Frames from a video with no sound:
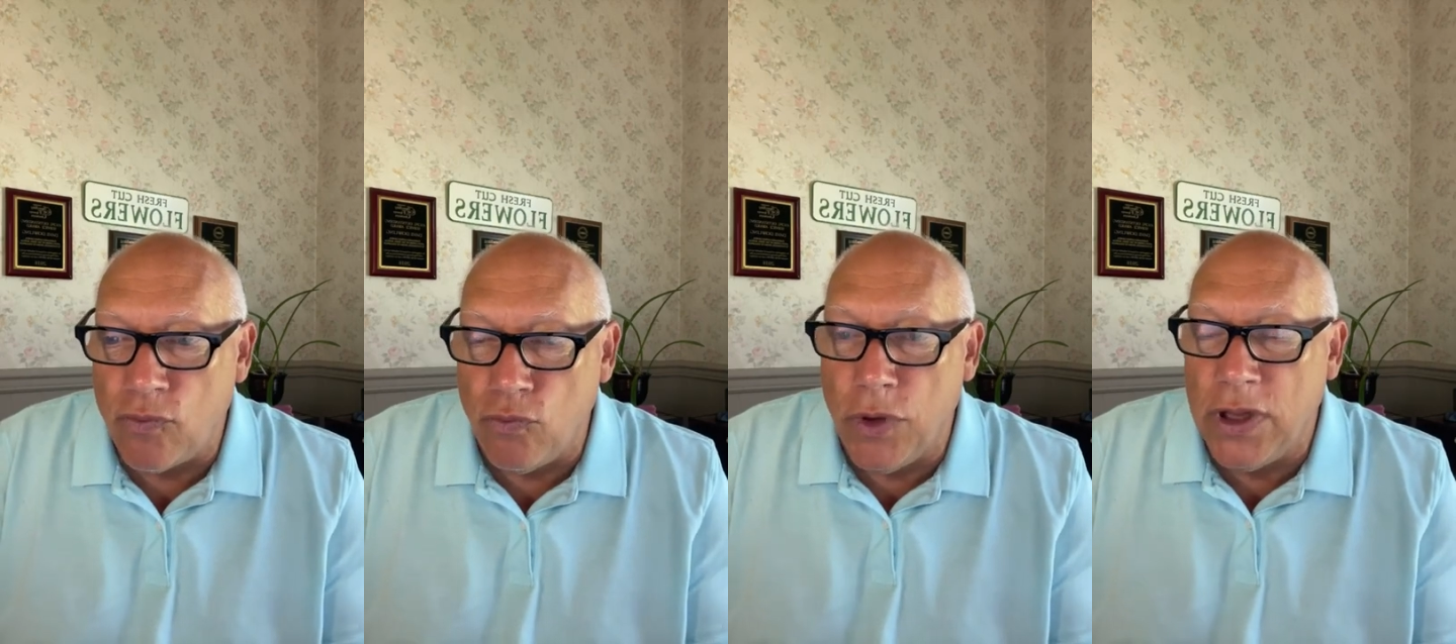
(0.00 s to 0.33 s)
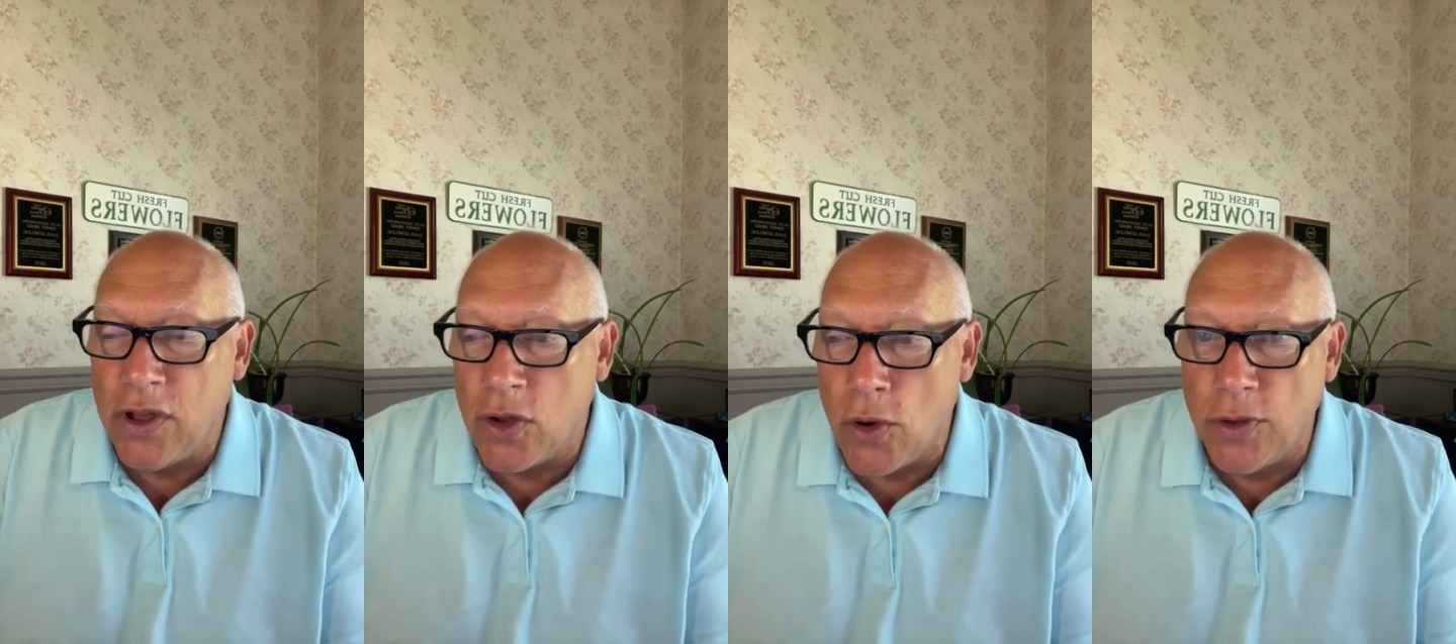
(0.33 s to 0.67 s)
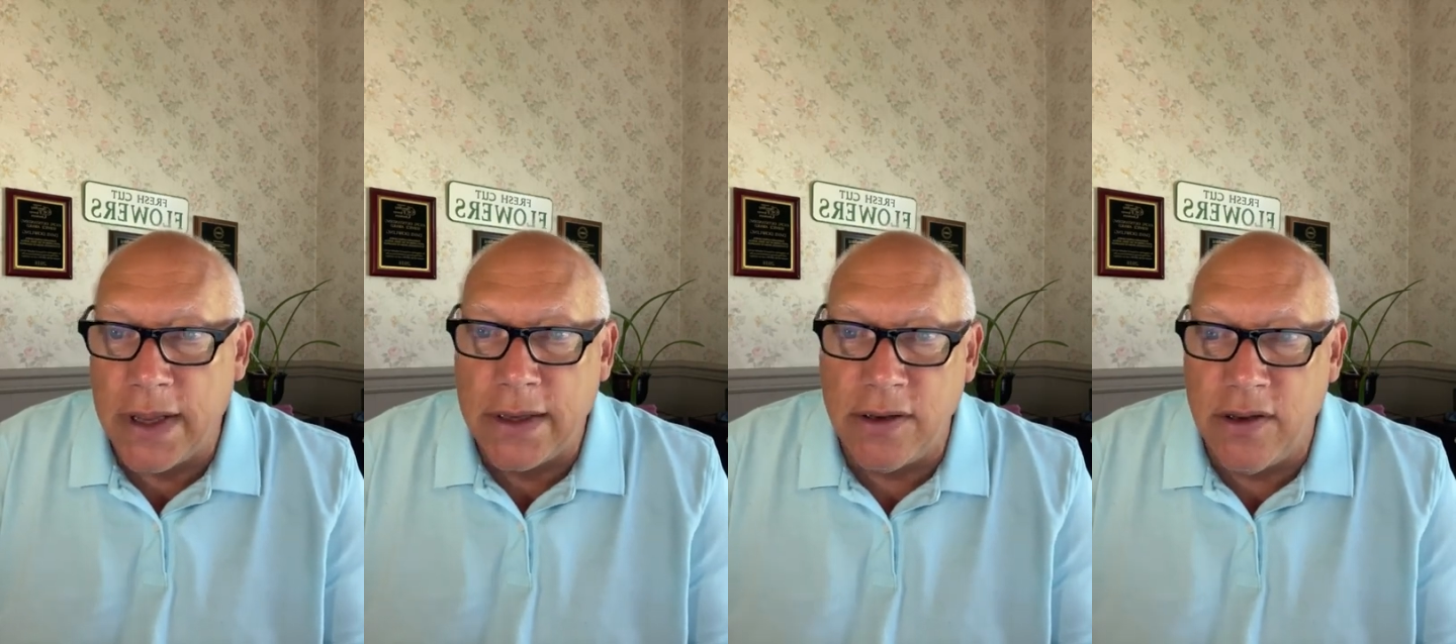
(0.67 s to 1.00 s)
it's really
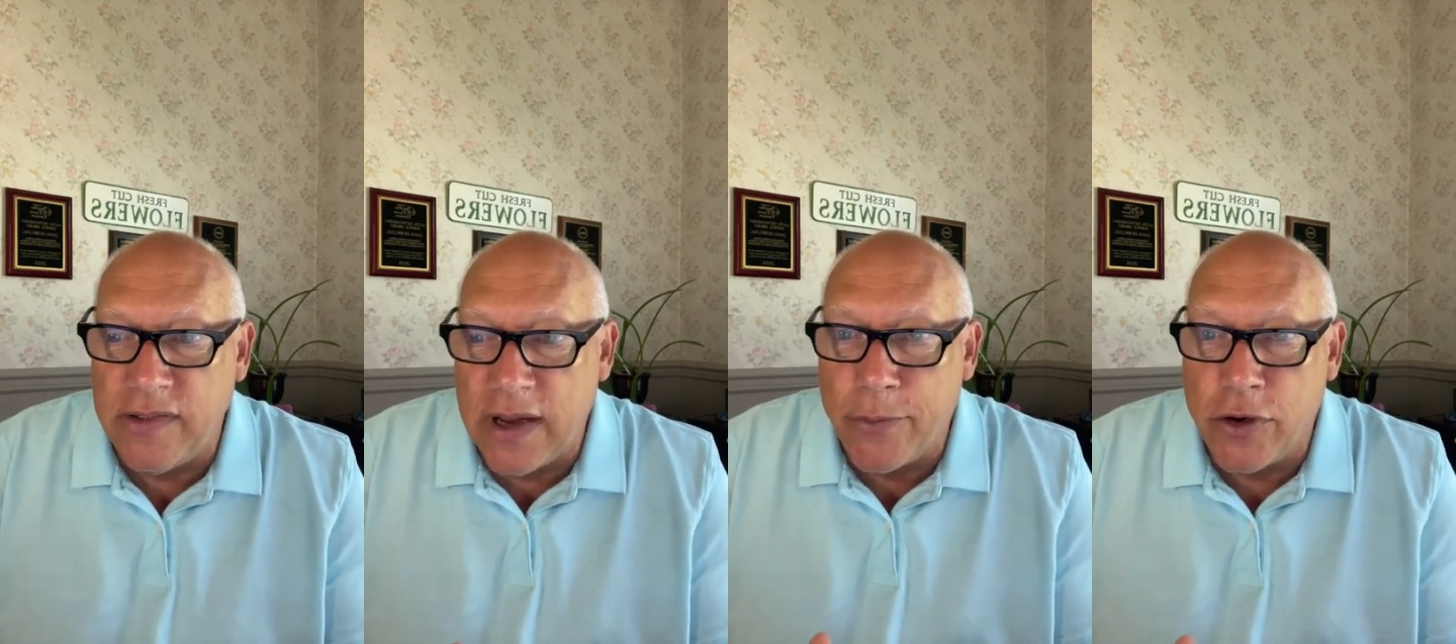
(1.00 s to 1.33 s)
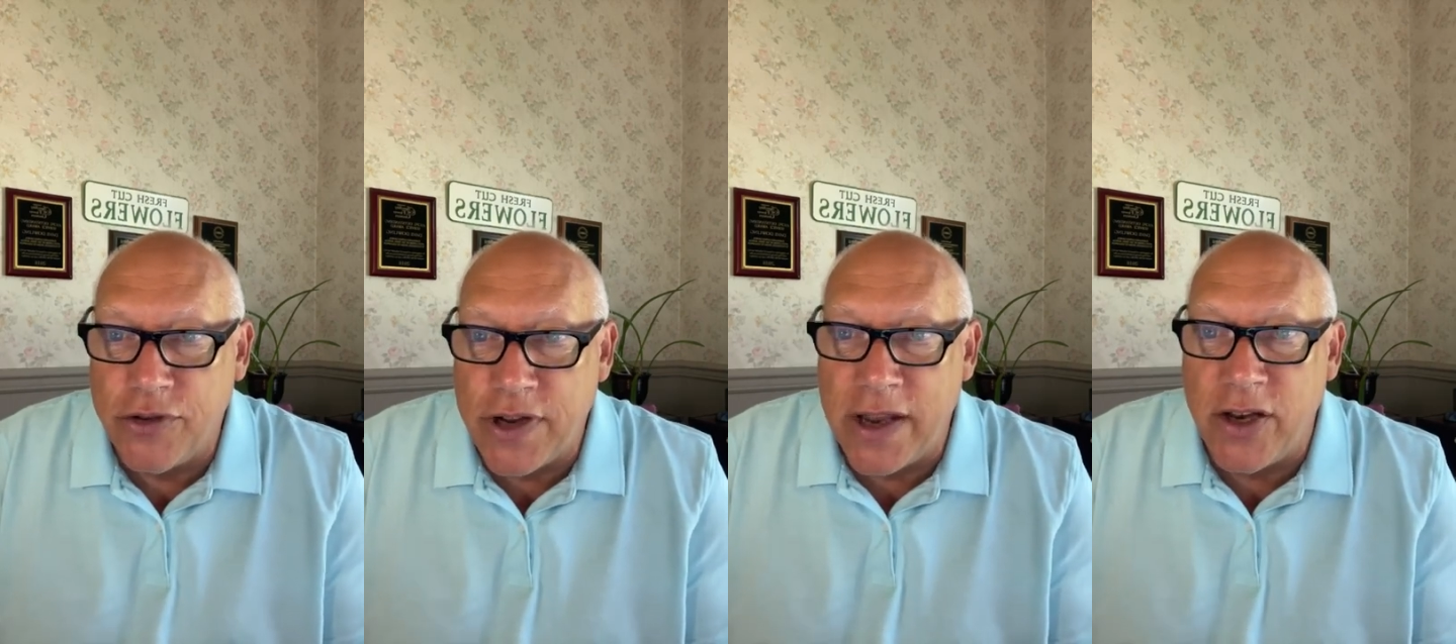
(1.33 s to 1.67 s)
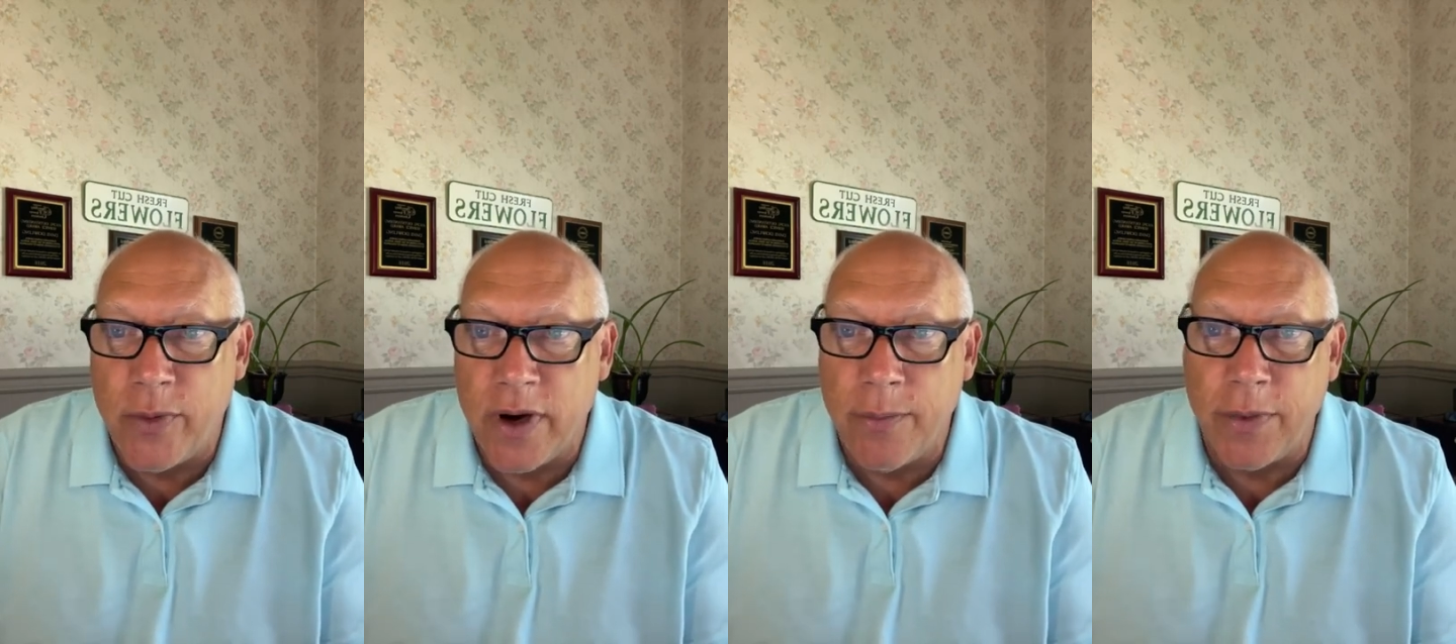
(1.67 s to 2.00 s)
cold, like in December or
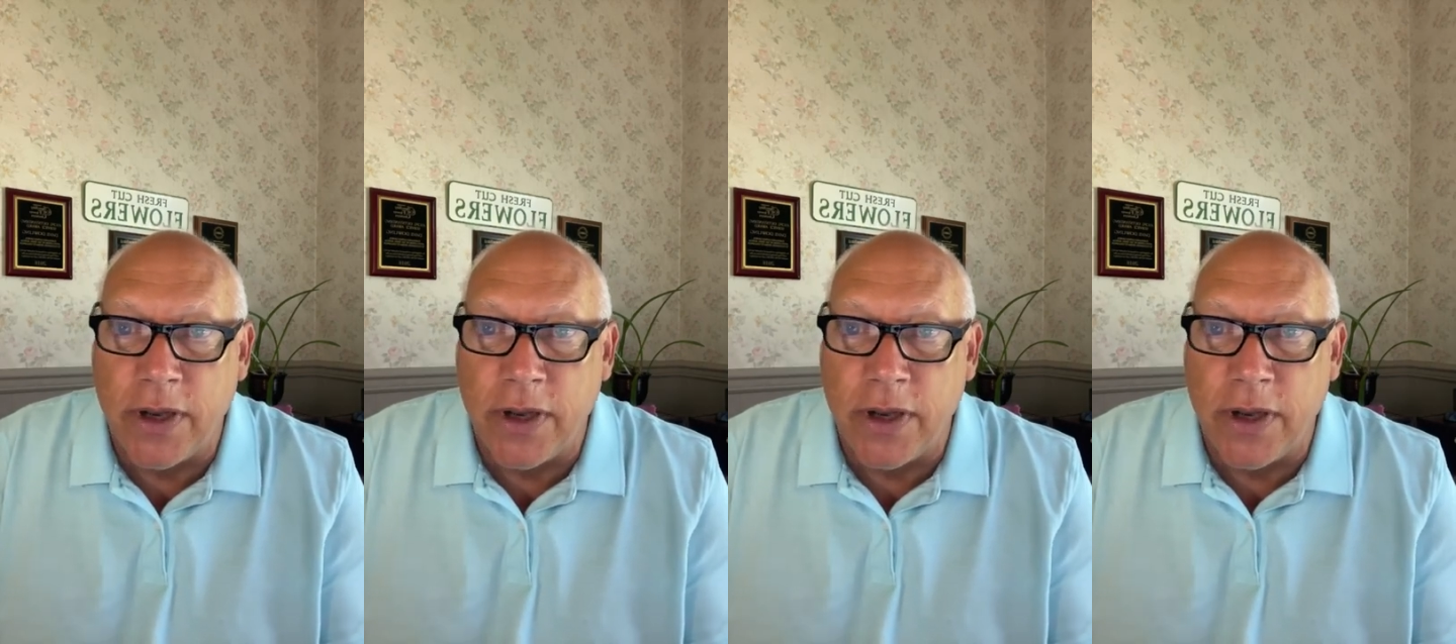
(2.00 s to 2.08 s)
January.